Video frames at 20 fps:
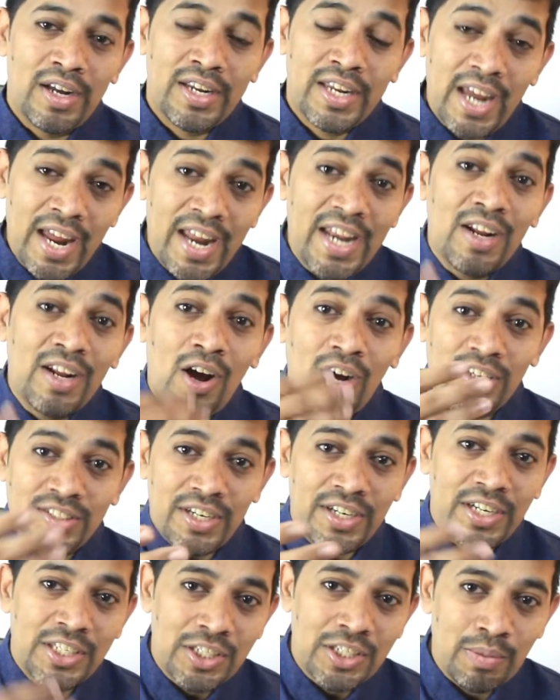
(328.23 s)
Can
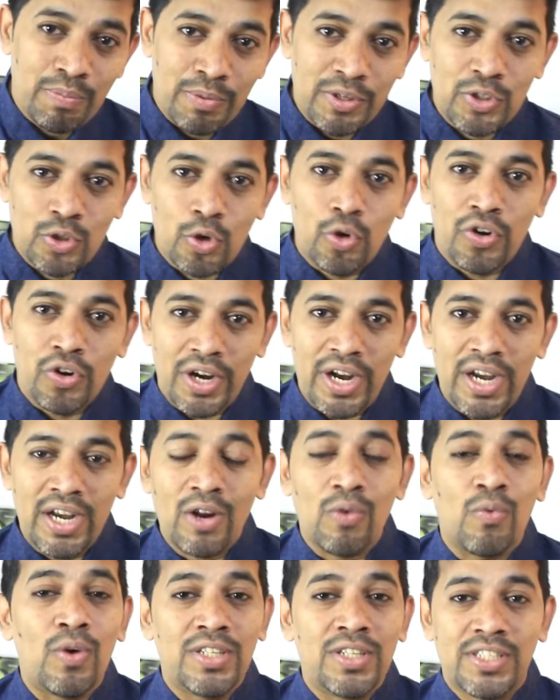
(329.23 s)
cause a disturbance to a
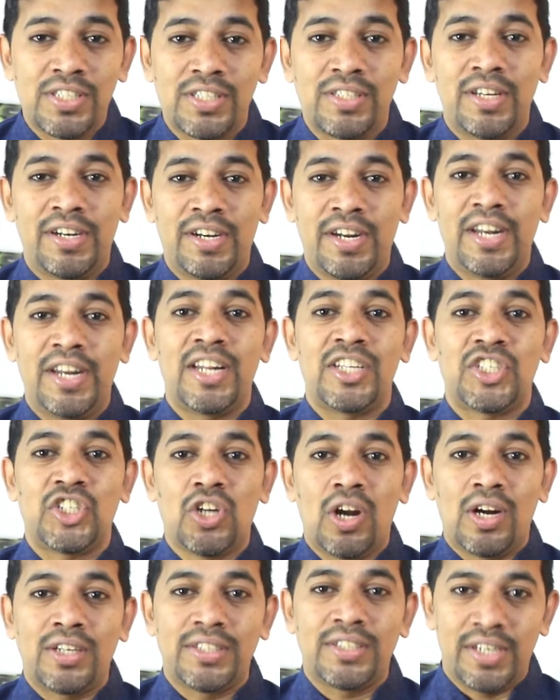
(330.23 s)
trainer once the trainer
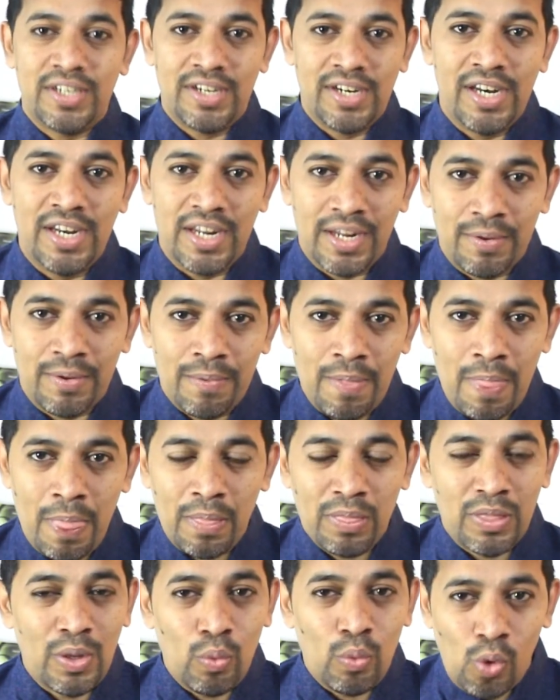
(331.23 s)
starts the training.
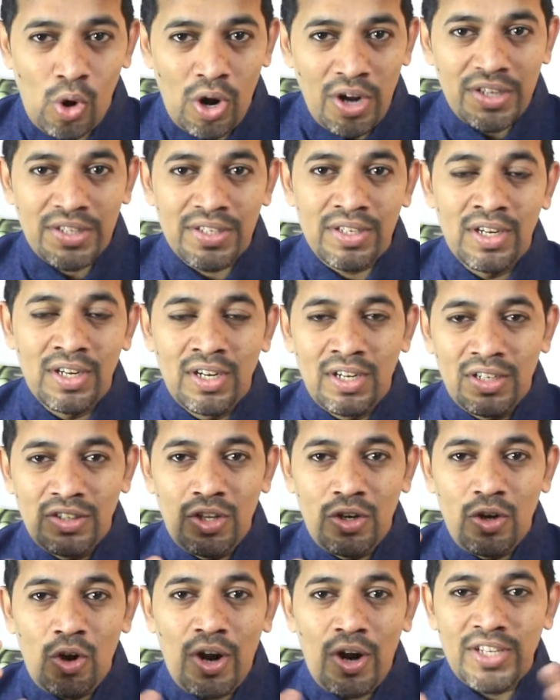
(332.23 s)
The voice,
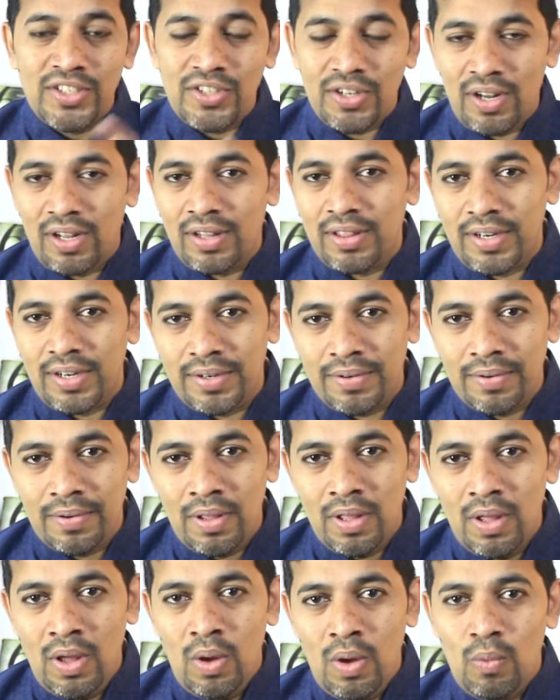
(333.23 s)
the noise, and all that.
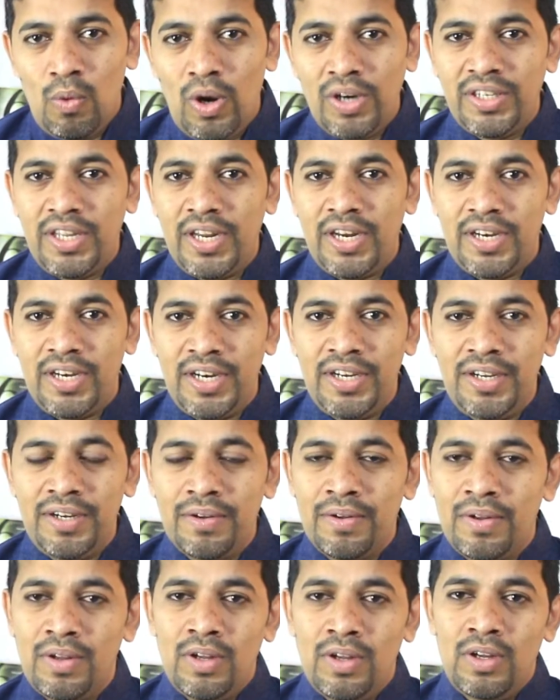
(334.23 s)
What they did,
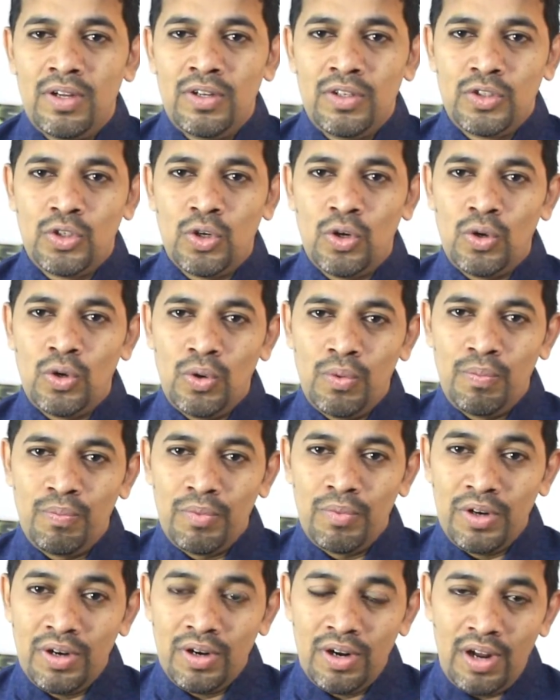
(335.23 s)

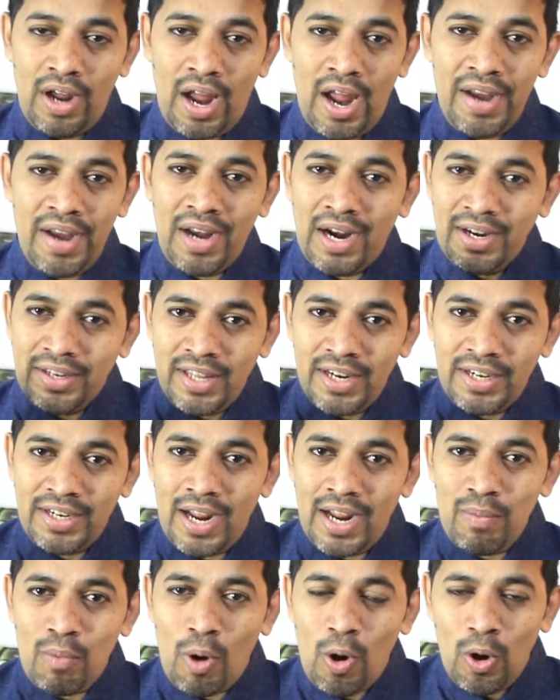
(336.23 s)
so and at that
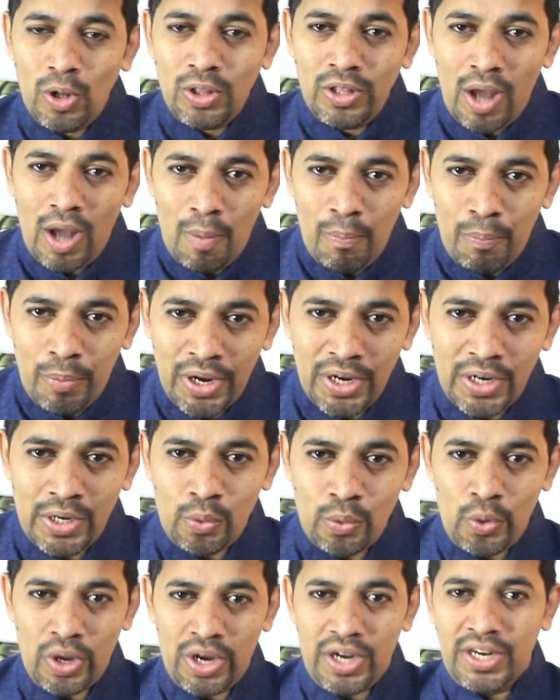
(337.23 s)
time all the
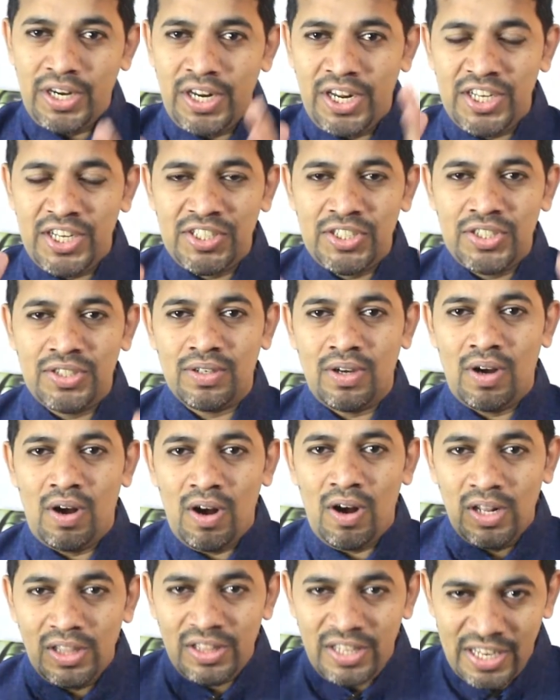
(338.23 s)
operators were engaged,
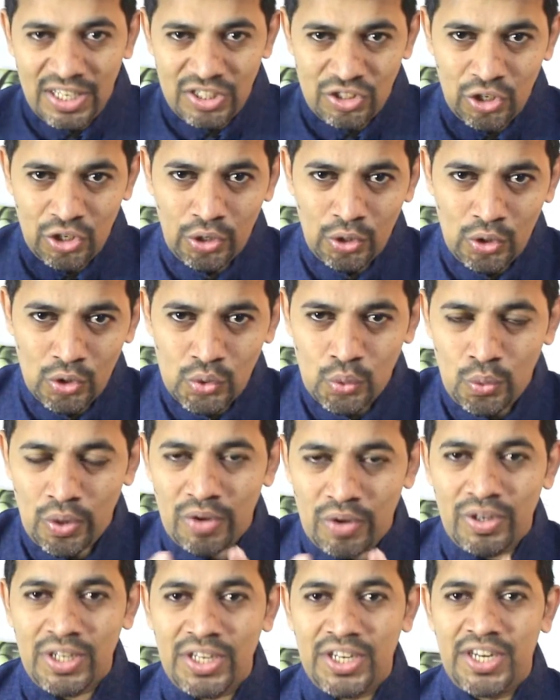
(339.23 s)
all the executives were
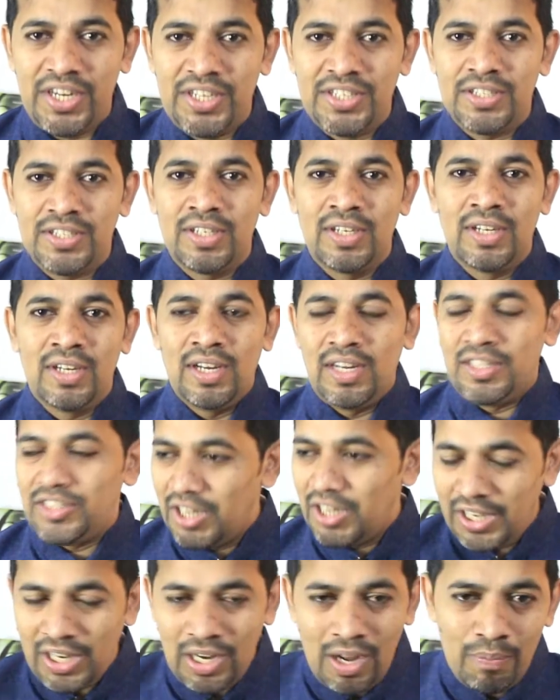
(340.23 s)
engaged,
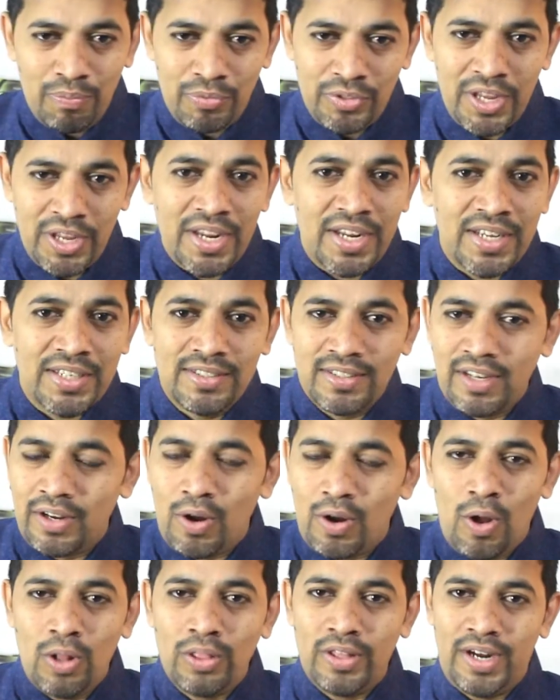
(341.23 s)
setting up things
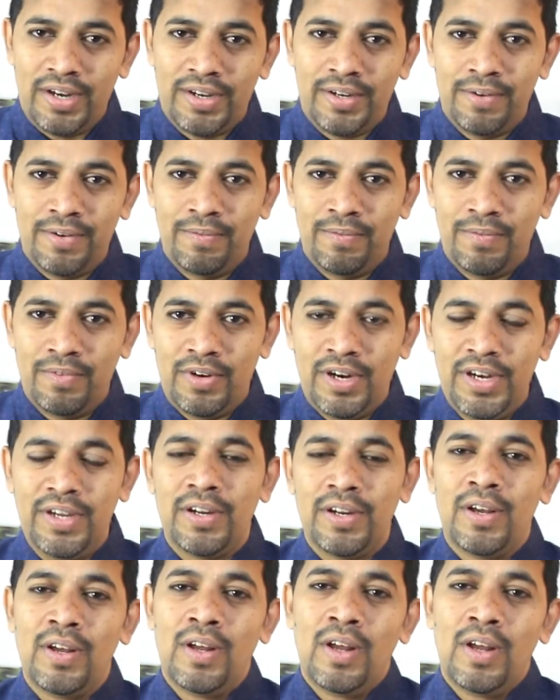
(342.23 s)
and all that, right?